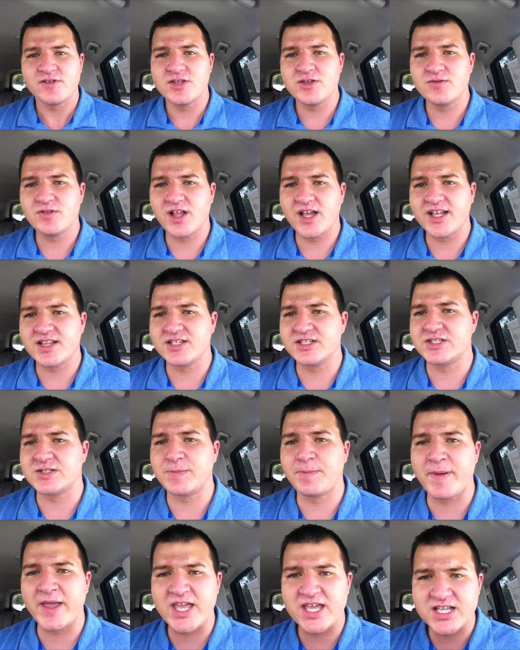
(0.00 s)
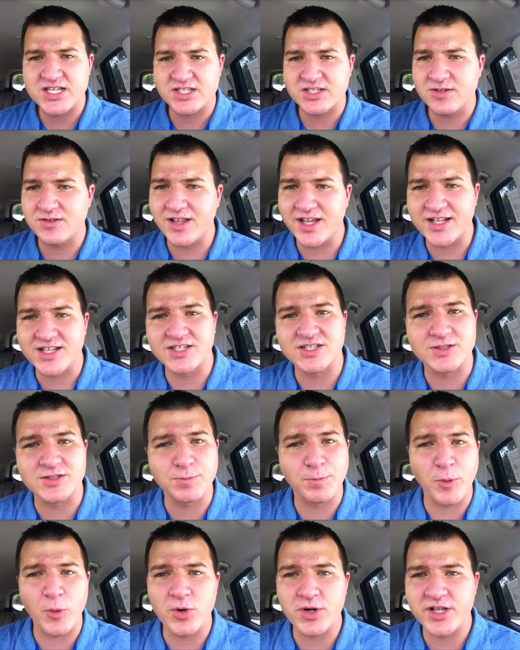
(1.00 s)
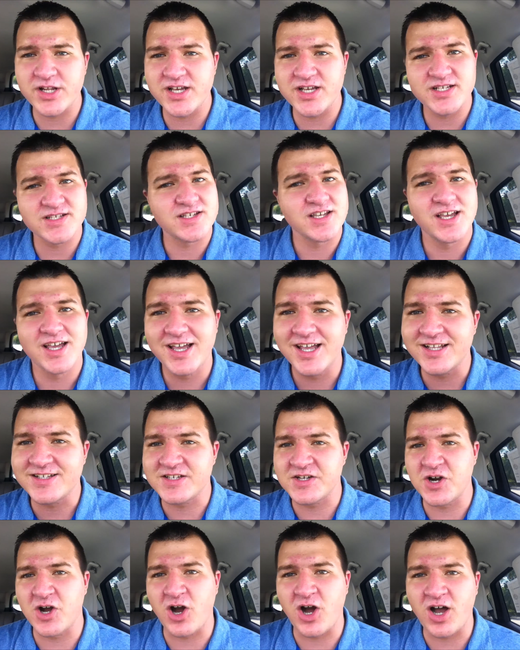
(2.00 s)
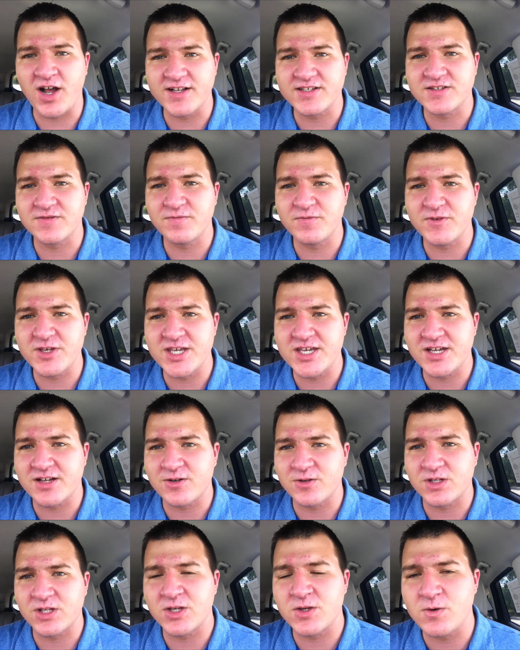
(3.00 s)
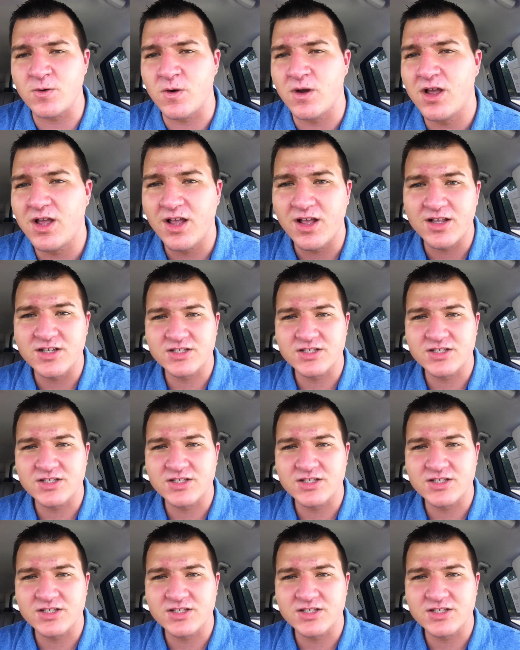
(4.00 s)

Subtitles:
You like the space, you like the sportiness. It's an awesome vehicle, too.